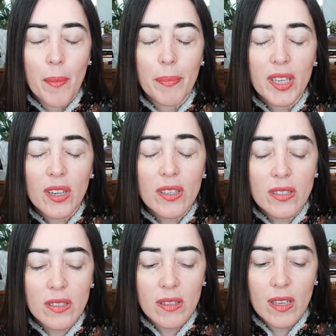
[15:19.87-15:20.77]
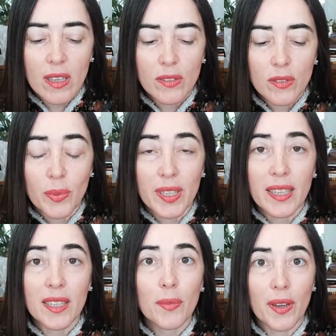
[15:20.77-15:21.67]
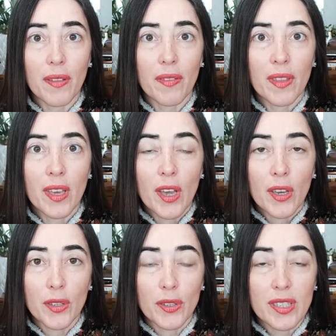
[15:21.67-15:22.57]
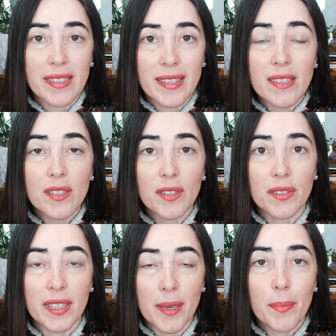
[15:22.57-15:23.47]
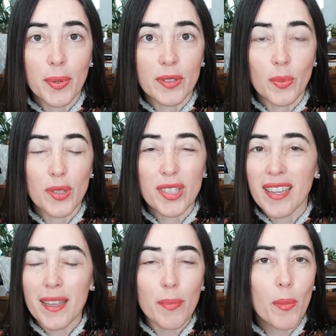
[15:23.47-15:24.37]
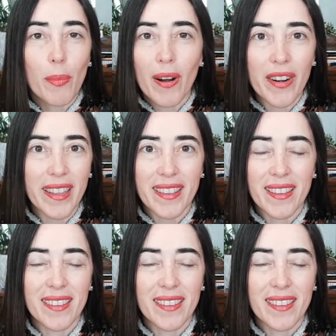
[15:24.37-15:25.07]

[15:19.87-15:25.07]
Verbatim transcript: because to begin with, your sensory input was not bombarded,